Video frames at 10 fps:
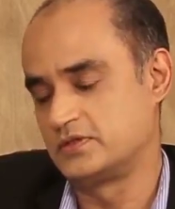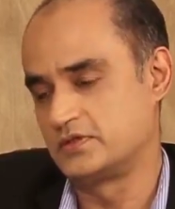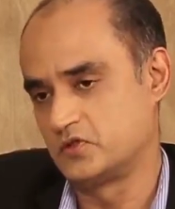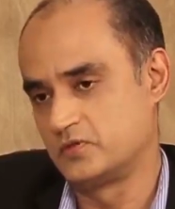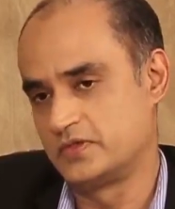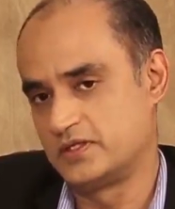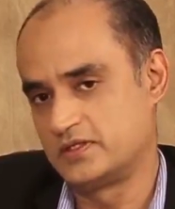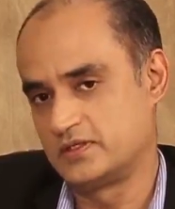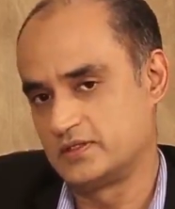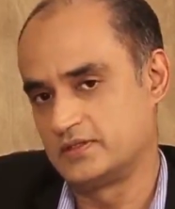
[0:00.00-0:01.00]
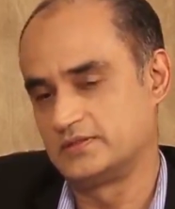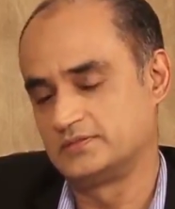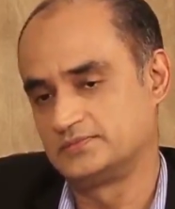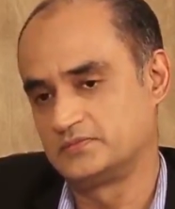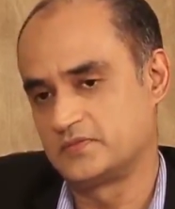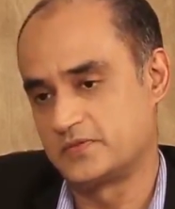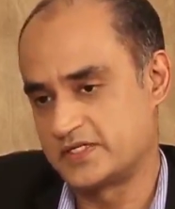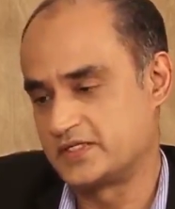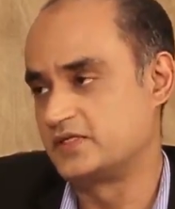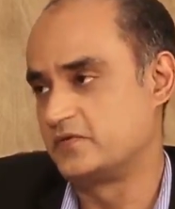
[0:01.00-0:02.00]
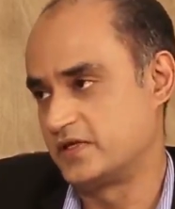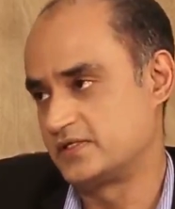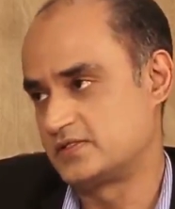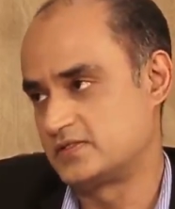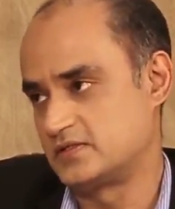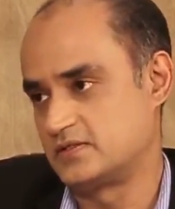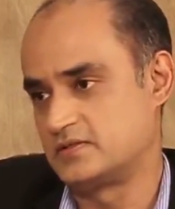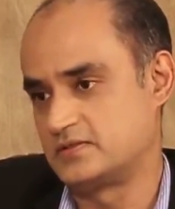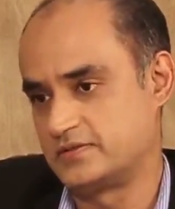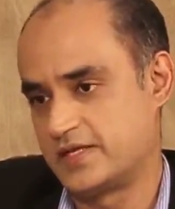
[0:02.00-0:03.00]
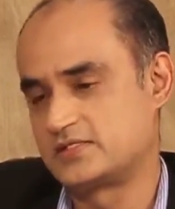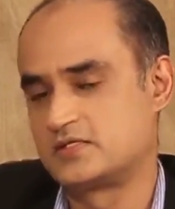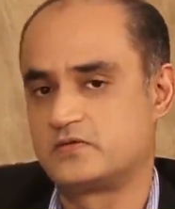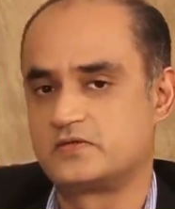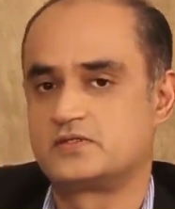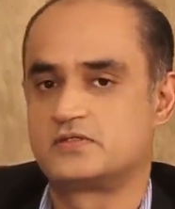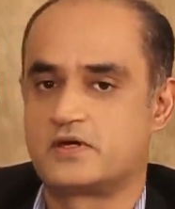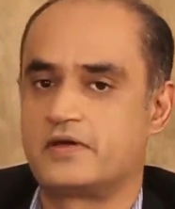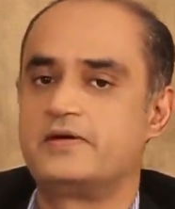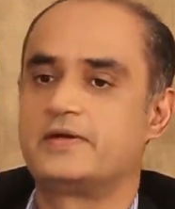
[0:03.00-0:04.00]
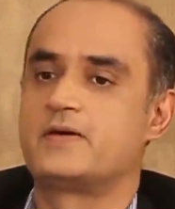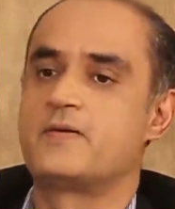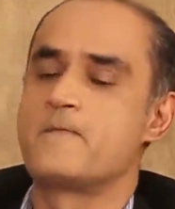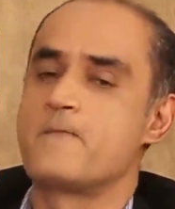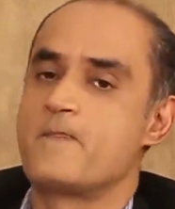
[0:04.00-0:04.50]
globally, especially in the West, next year versus current year.